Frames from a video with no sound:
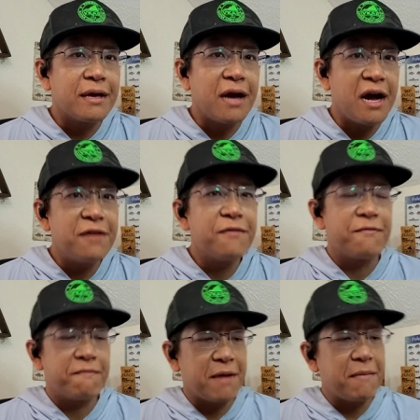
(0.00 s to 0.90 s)
kind of,
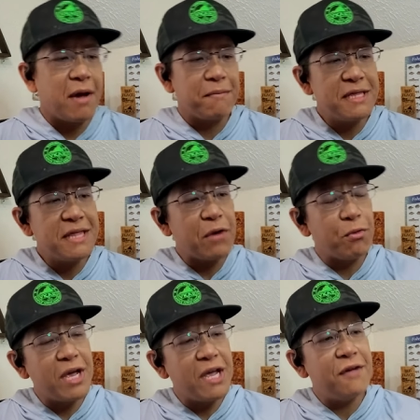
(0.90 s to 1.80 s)
I'm, I'm in that
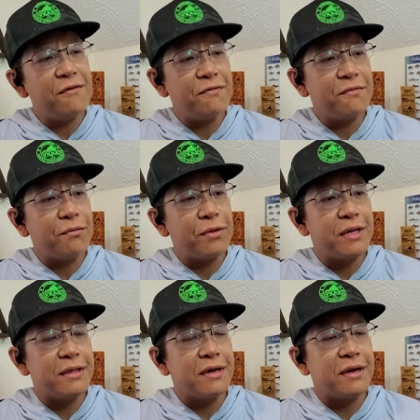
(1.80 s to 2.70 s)
wave
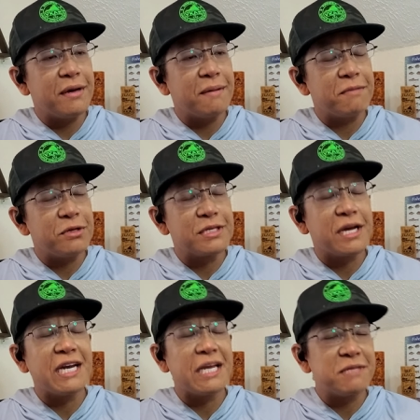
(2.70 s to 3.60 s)
with, uh, there's a
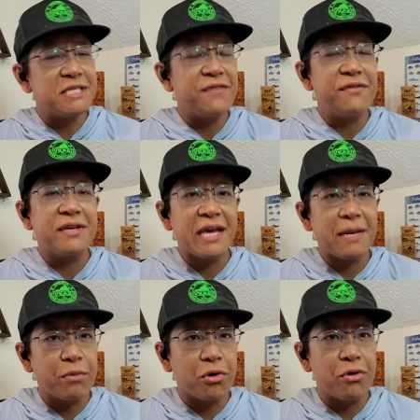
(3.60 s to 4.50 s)
guy named Steven
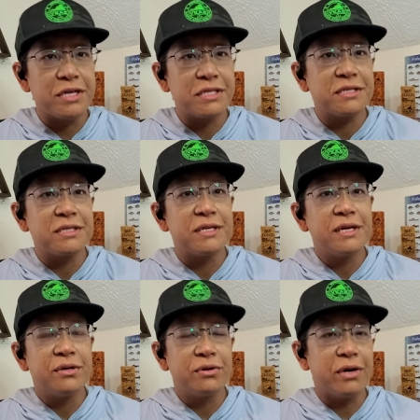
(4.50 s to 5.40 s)
Kamboris
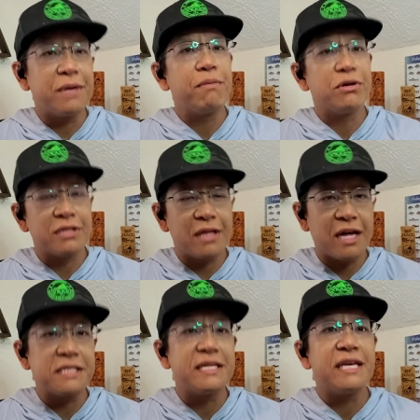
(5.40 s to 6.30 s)
who posts a
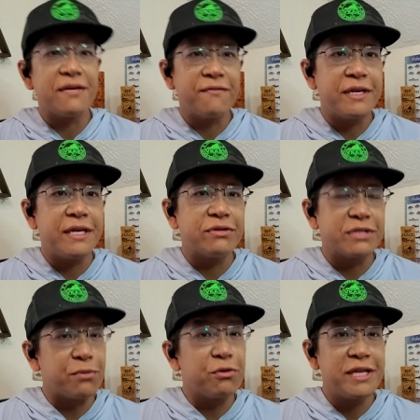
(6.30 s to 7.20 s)
lot of snakehead videos,
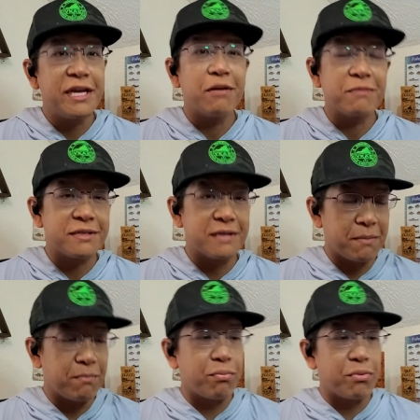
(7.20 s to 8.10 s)
and he really helped to
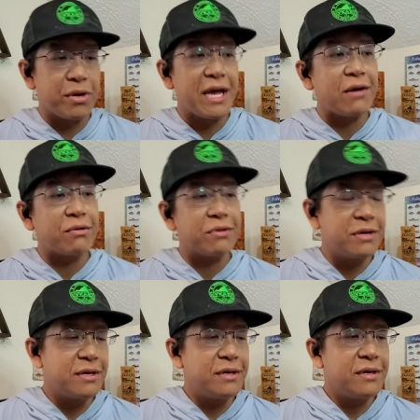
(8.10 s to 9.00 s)
like bring out,
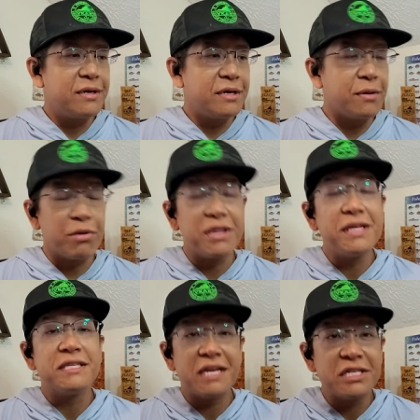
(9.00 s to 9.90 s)
you know, bring
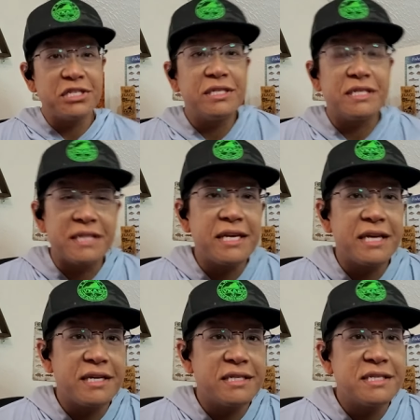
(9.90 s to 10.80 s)
the attention to
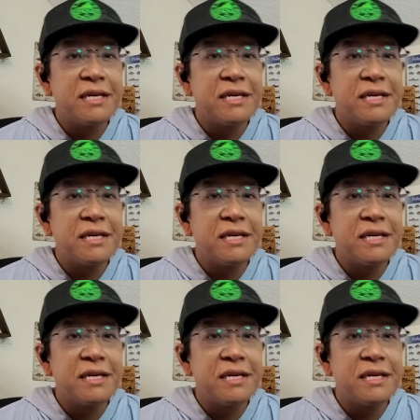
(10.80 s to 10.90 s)
snakehead